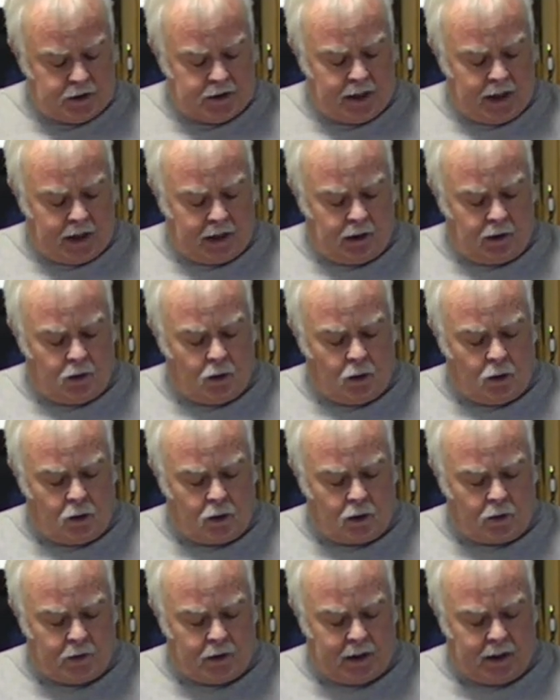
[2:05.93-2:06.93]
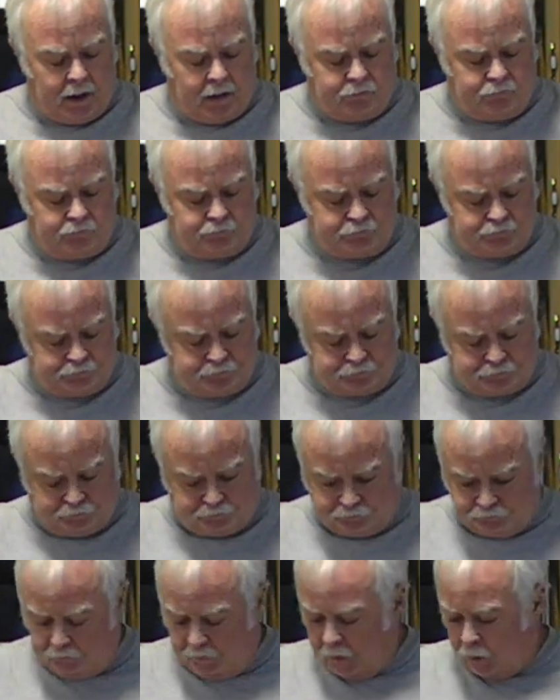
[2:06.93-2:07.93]
yellow or
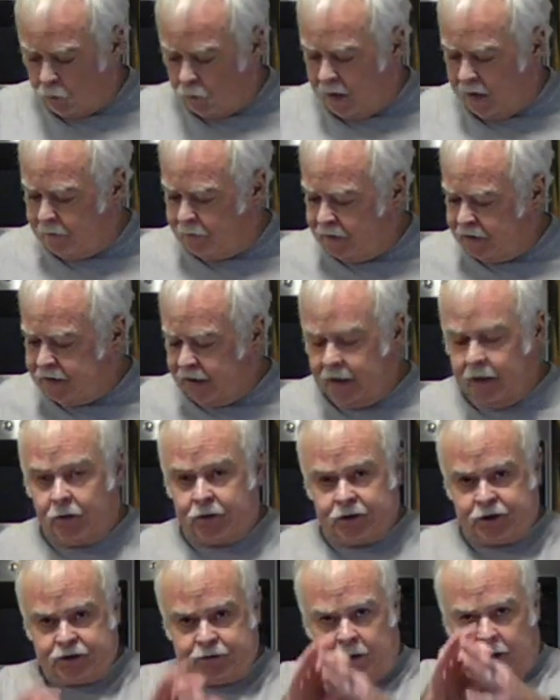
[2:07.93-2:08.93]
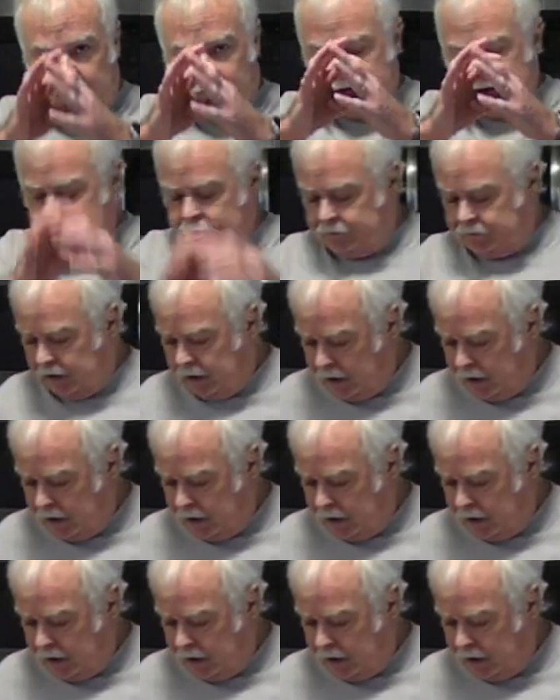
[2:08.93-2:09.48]
red potatoes, the small ones.